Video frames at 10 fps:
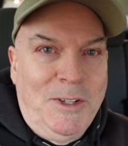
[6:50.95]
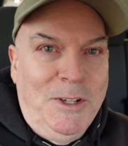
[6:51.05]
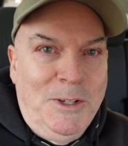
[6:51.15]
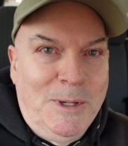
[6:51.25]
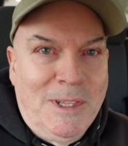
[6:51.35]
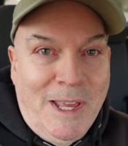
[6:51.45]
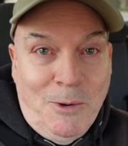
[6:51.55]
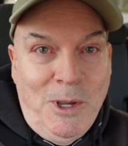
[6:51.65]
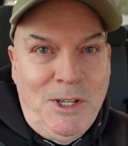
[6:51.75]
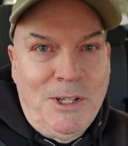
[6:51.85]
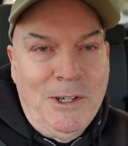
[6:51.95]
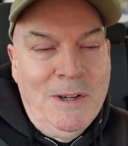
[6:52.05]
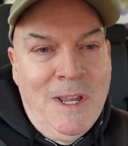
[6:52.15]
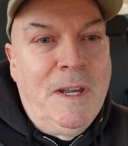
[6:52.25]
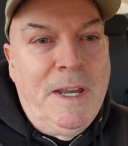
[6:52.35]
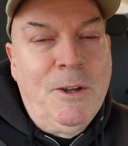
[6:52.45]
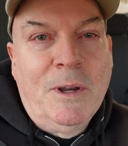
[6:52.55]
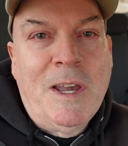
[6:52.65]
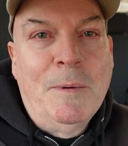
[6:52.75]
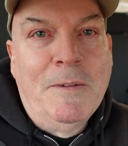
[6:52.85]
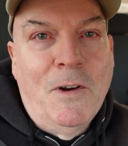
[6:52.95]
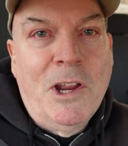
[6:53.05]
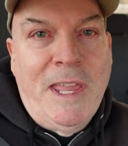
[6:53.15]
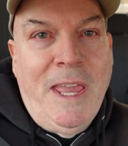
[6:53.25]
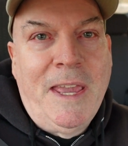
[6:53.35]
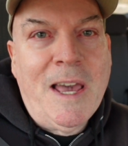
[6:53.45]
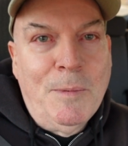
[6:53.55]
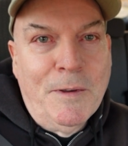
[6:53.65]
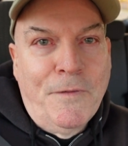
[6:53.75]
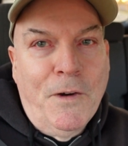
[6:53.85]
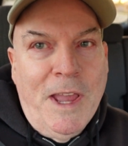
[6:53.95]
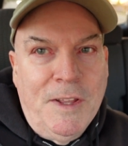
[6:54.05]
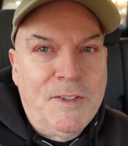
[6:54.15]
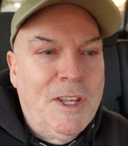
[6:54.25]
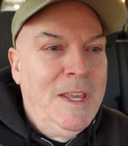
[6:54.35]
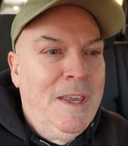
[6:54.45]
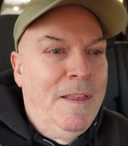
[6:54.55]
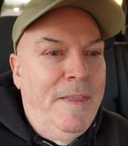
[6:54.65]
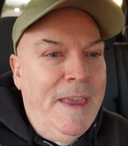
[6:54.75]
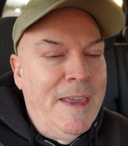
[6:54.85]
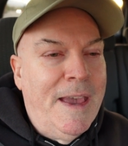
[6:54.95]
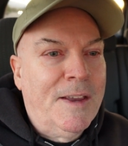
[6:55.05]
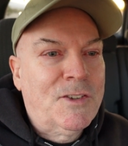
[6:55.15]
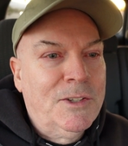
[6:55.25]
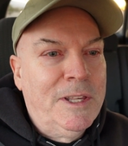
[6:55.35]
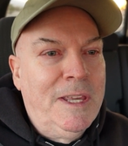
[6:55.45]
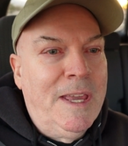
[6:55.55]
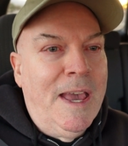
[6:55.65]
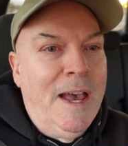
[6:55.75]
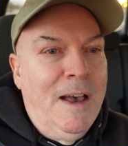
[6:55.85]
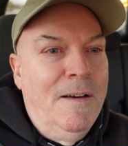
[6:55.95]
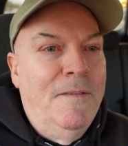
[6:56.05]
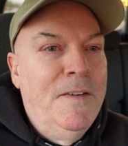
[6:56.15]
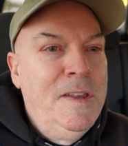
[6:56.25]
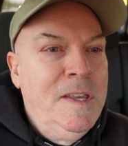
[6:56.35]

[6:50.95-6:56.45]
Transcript: Do you do it like we do? I know a couple of our gay couple of friends, they actually have,